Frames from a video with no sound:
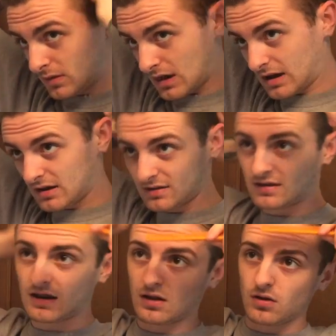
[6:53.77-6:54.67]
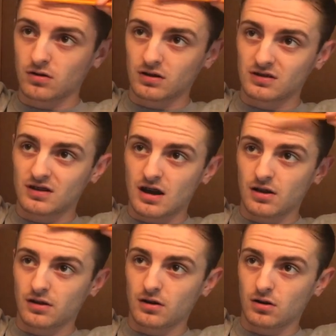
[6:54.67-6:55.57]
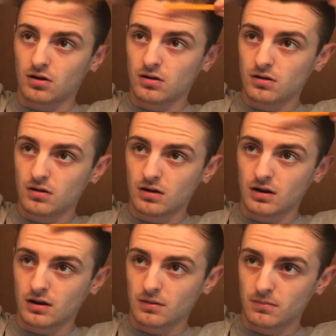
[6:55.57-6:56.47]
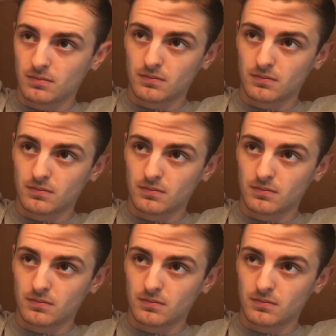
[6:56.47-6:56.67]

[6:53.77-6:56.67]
Yeah, it doesn't take long to style at all. I'm